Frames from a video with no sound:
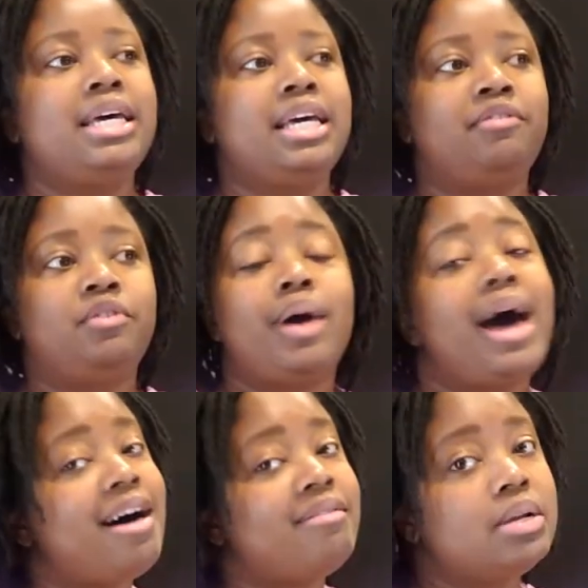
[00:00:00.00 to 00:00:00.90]
If you
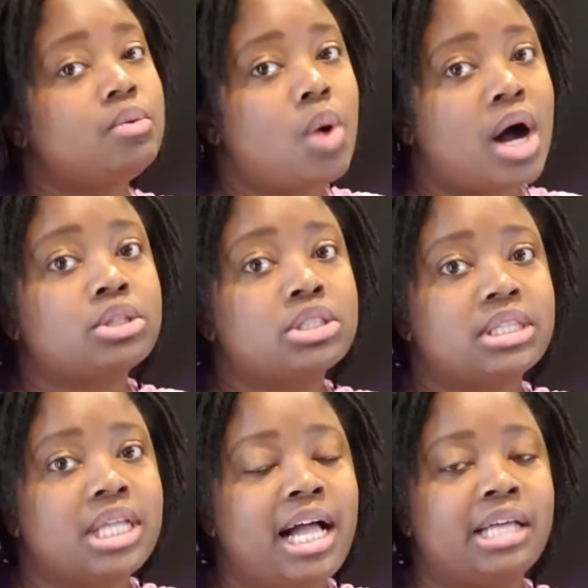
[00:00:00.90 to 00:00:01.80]
haven't watched the
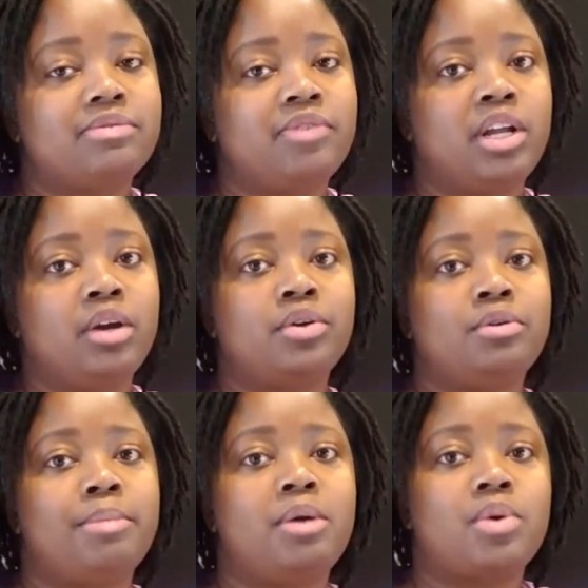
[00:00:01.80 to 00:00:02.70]
last video, you
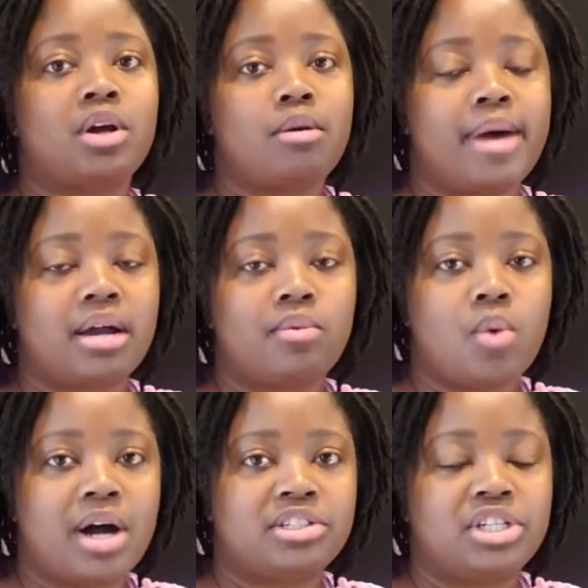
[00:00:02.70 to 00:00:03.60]
may want to go back and
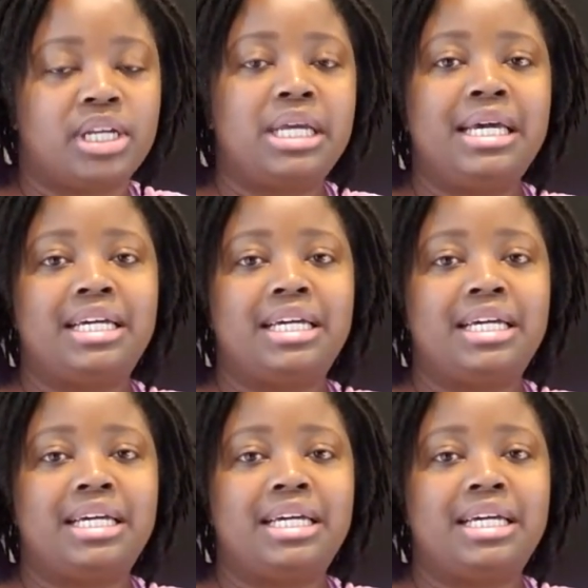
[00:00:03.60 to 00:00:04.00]
watch it.